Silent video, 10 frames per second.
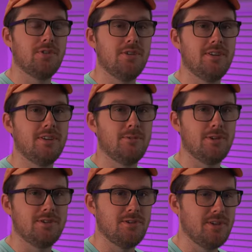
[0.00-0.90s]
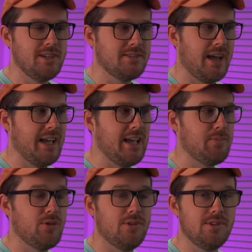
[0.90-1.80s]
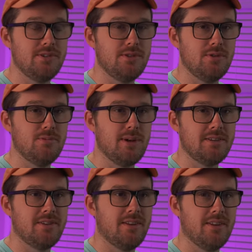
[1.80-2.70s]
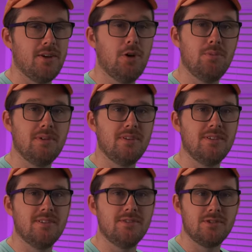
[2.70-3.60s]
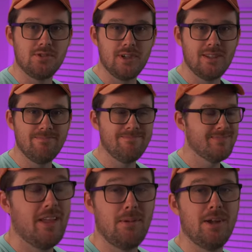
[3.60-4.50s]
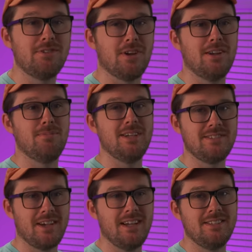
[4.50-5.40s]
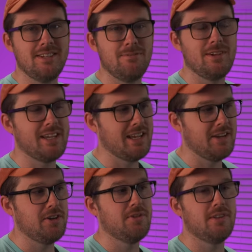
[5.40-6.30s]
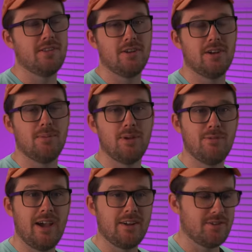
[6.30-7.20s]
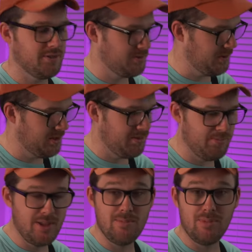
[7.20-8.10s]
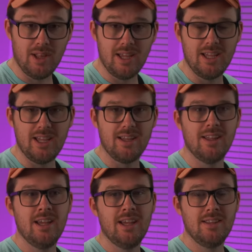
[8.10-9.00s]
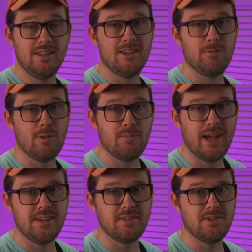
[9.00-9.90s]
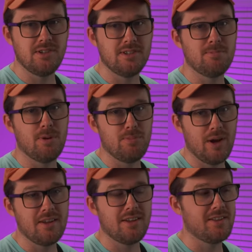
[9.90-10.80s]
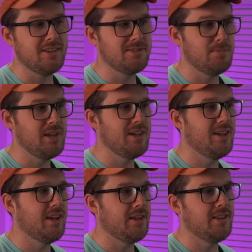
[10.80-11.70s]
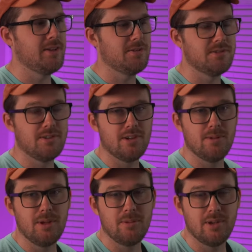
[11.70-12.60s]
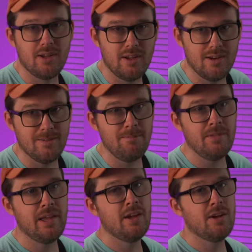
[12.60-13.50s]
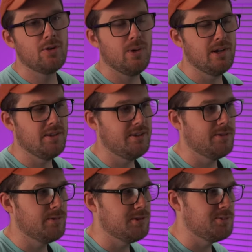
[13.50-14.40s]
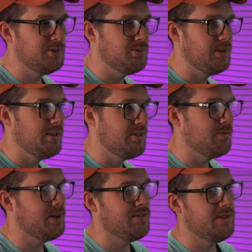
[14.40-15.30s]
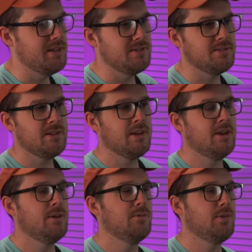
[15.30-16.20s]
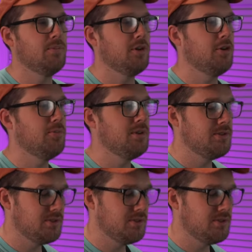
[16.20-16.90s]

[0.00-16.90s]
through the different tunings, I am going to tune based on the open string I'm not trying to be scientific, and I know that there are going to be factors with me playing the different passages, but practically speaking, I think you're still going to be able to hear quite the difference between the three of these from the open